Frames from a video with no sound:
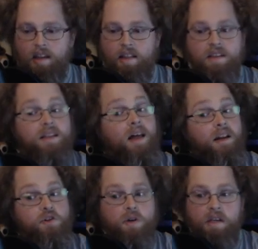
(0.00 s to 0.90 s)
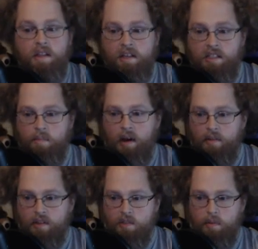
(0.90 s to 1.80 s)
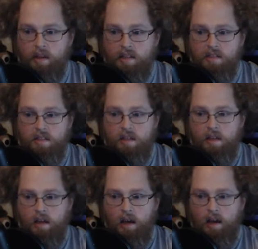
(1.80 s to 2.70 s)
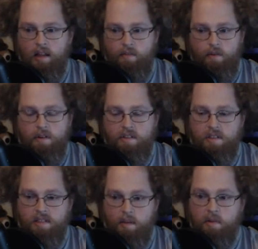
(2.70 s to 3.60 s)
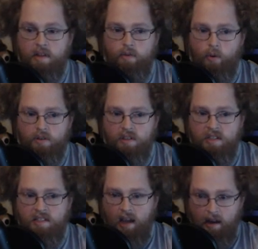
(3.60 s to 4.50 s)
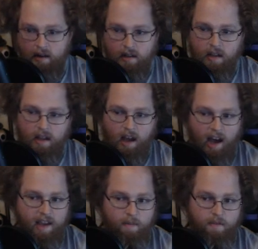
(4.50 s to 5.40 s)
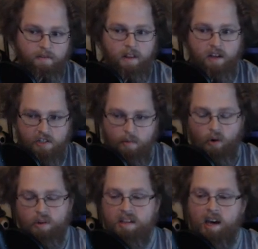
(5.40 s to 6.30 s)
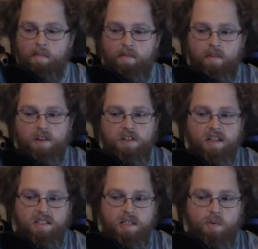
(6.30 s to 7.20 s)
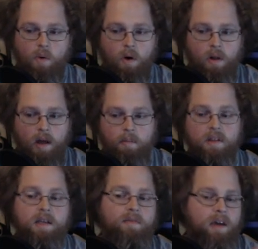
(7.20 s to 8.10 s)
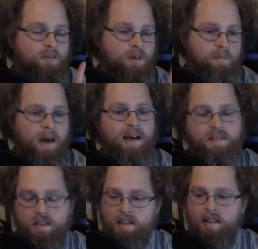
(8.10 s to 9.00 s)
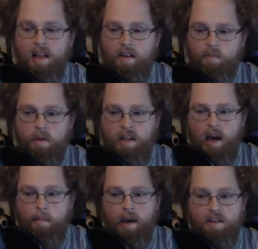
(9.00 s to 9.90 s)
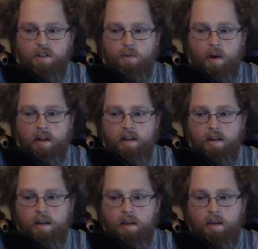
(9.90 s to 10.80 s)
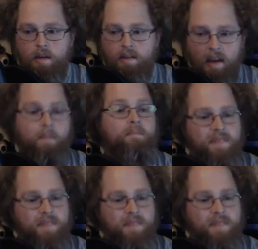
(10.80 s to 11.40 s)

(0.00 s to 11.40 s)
There's a lot of tricky things about this place. Like, for instance, I believe it works on this side. I am flush. I'm holding up and flush against this wall. I believe I can run past it to the left, but not back to the right. Yeah.